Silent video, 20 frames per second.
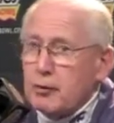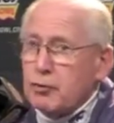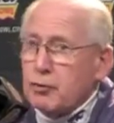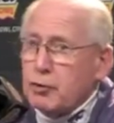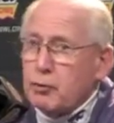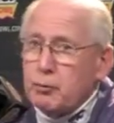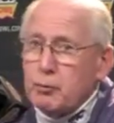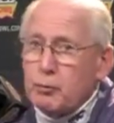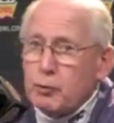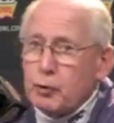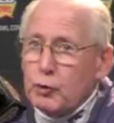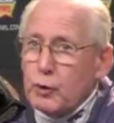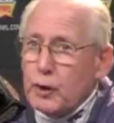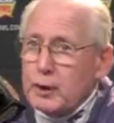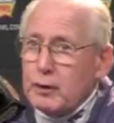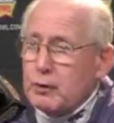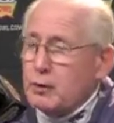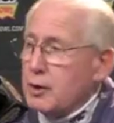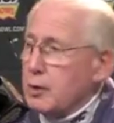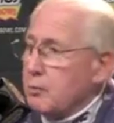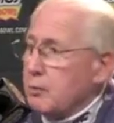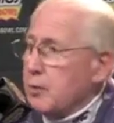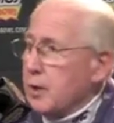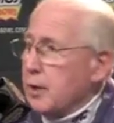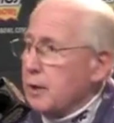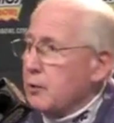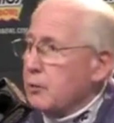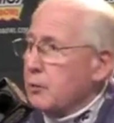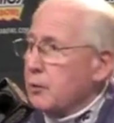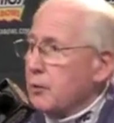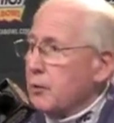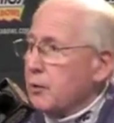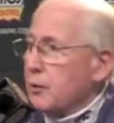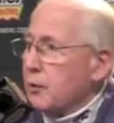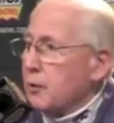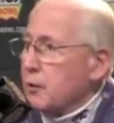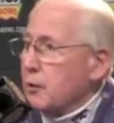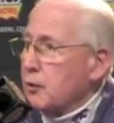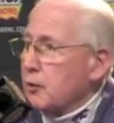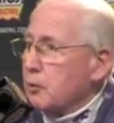He's a great teammate with
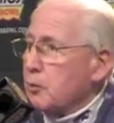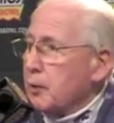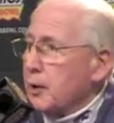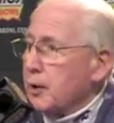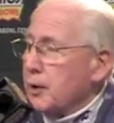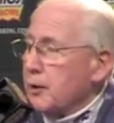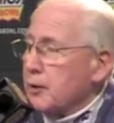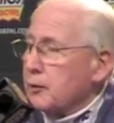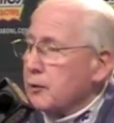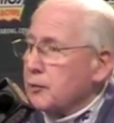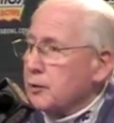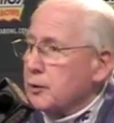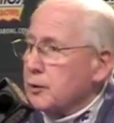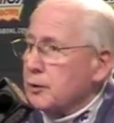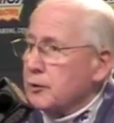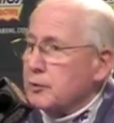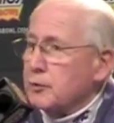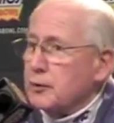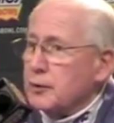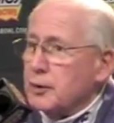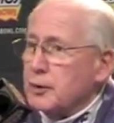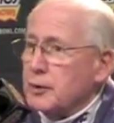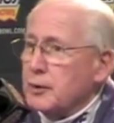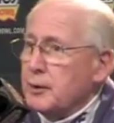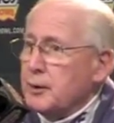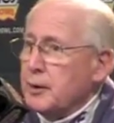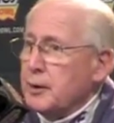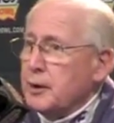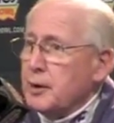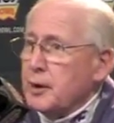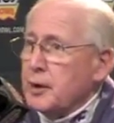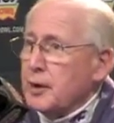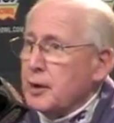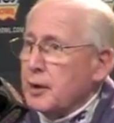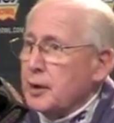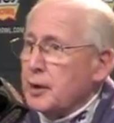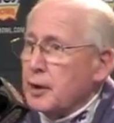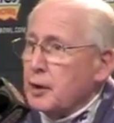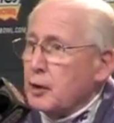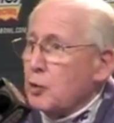his players. He's a
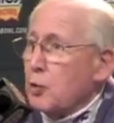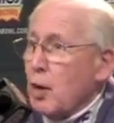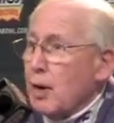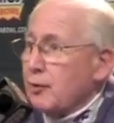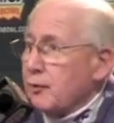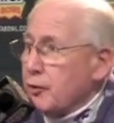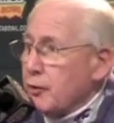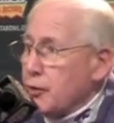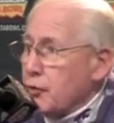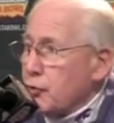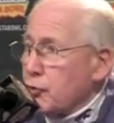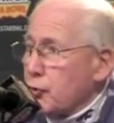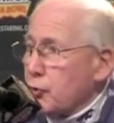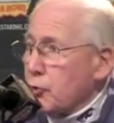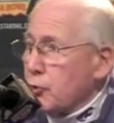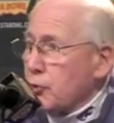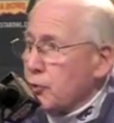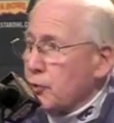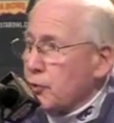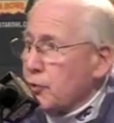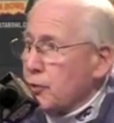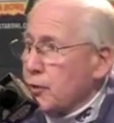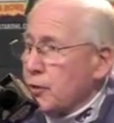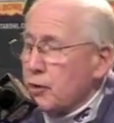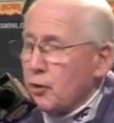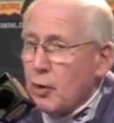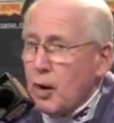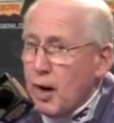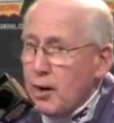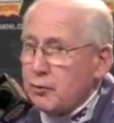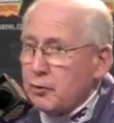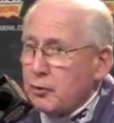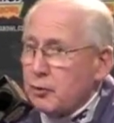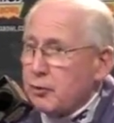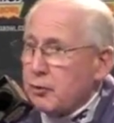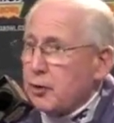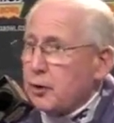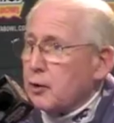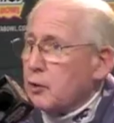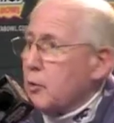quality student,
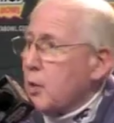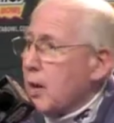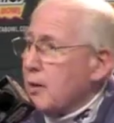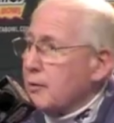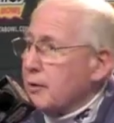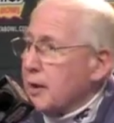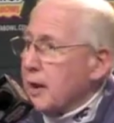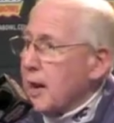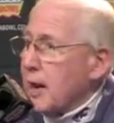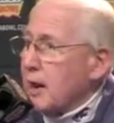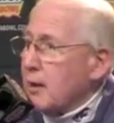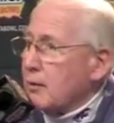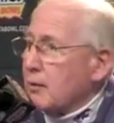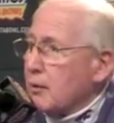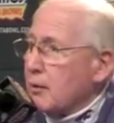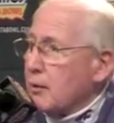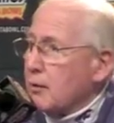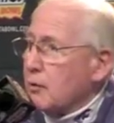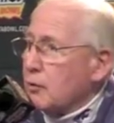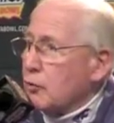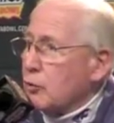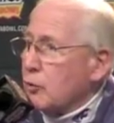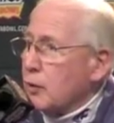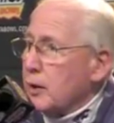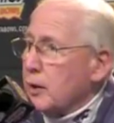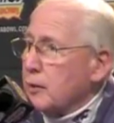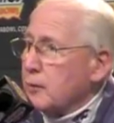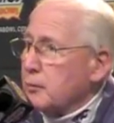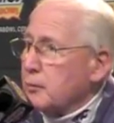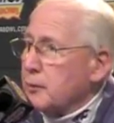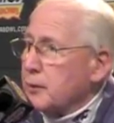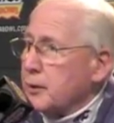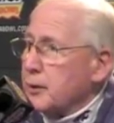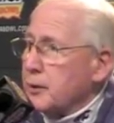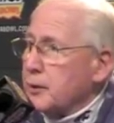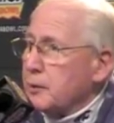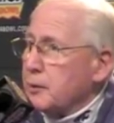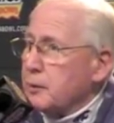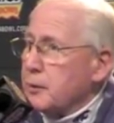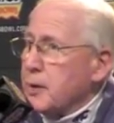obviously a quality athlete as well. But
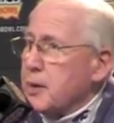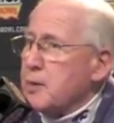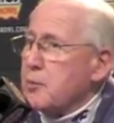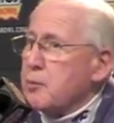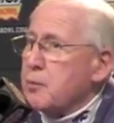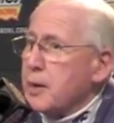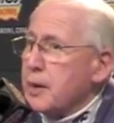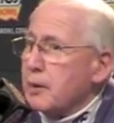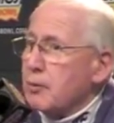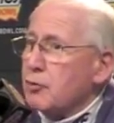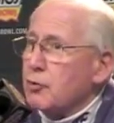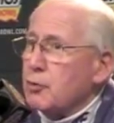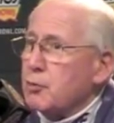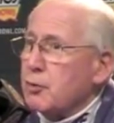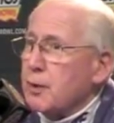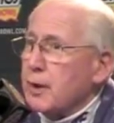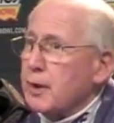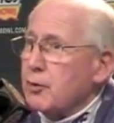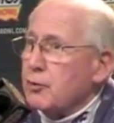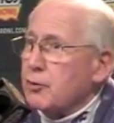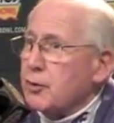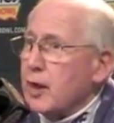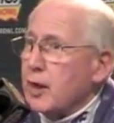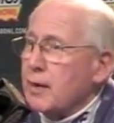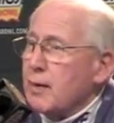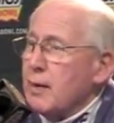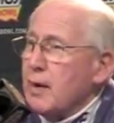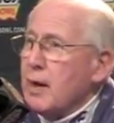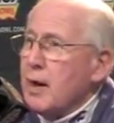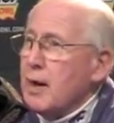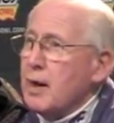he makes the best out.